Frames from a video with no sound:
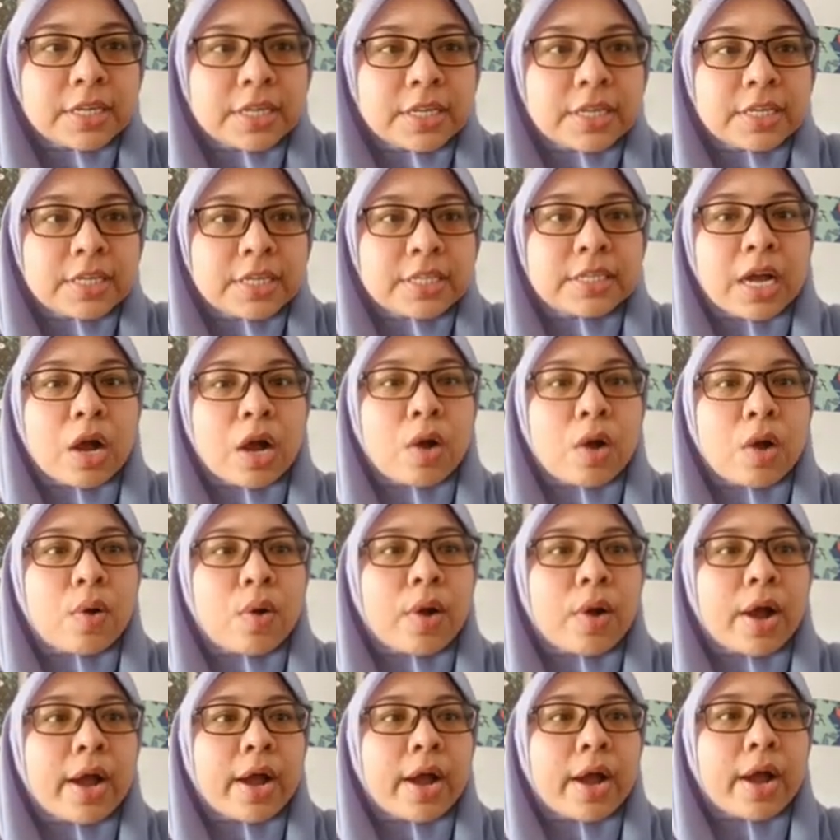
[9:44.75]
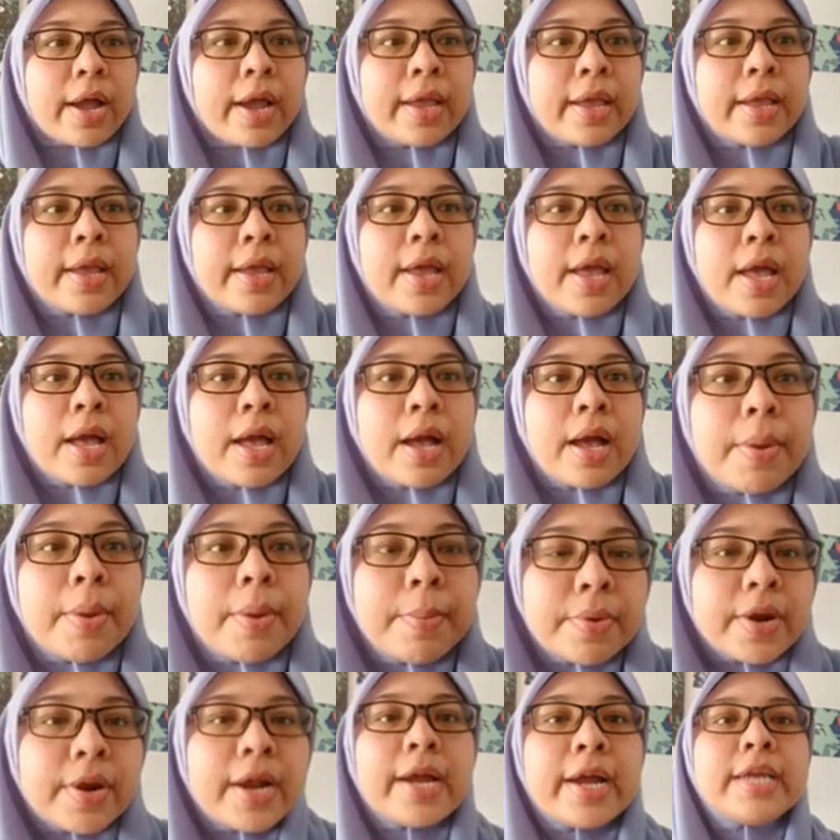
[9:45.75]
how I
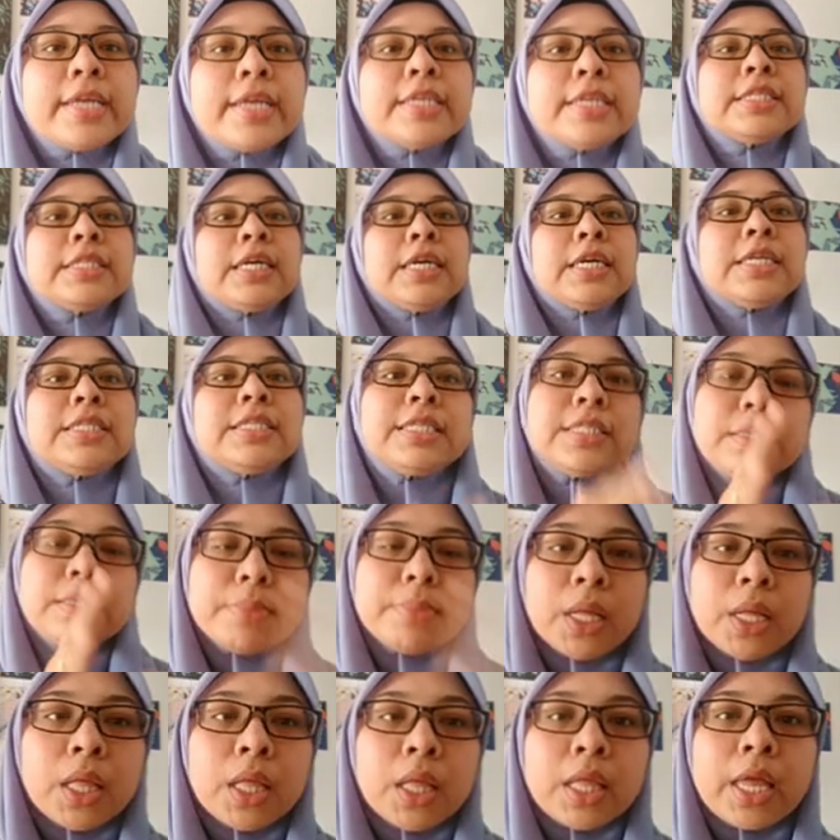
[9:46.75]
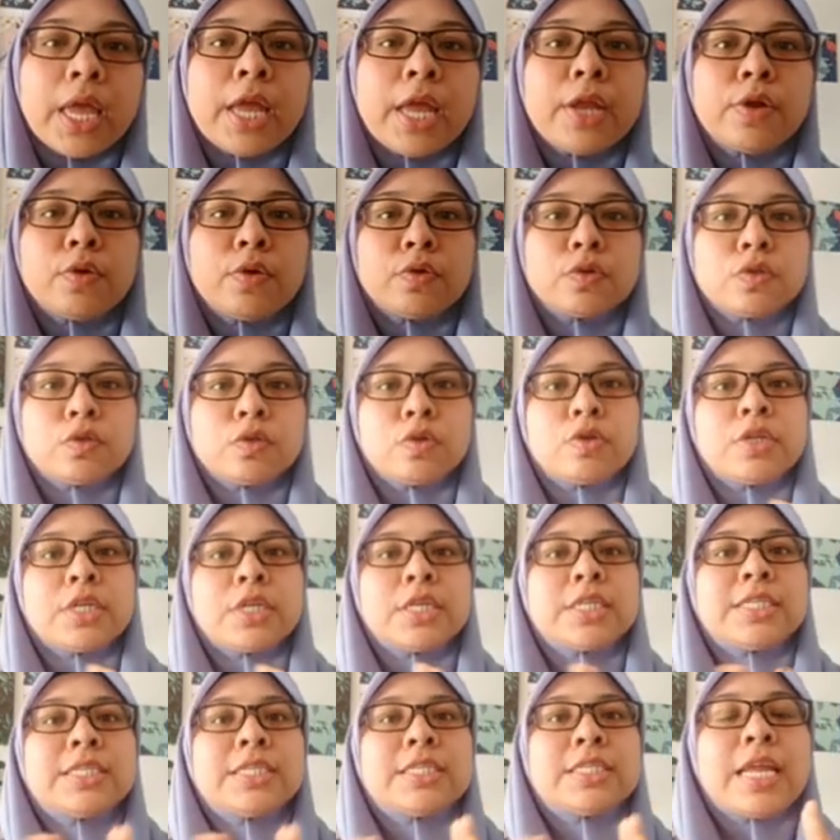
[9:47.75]
memorize the symbol, and also
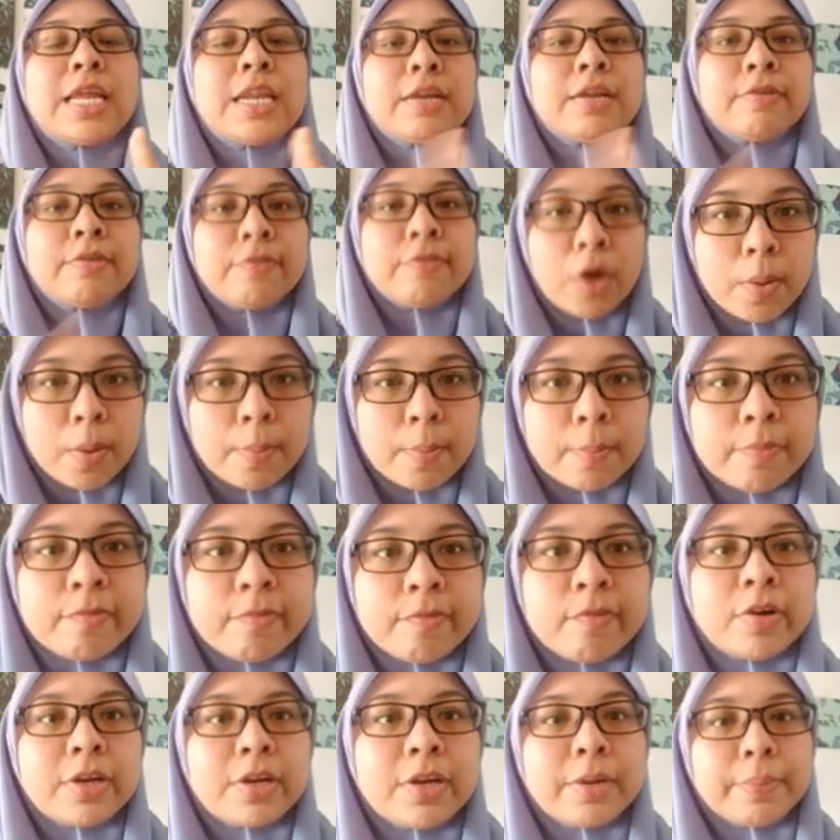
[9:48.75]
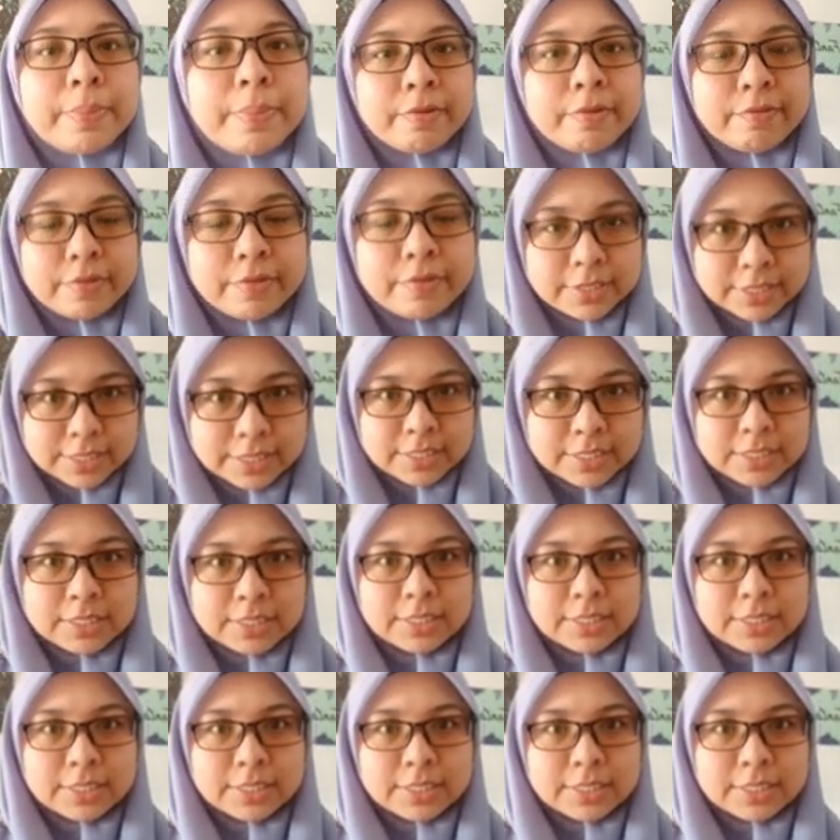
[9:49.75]
the standard form for the prefixes.